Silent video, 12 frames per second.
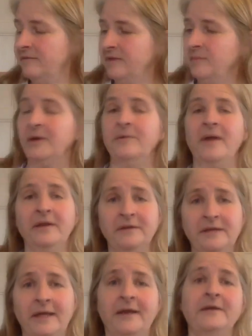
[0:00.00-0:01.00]
they been around a
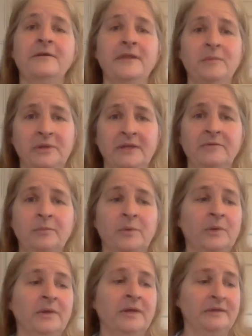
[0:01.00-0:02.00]
lot? Are they
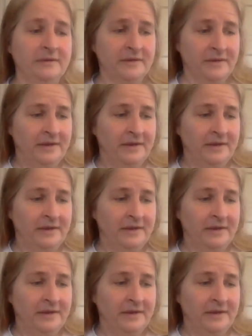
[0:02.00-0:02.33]
believable? And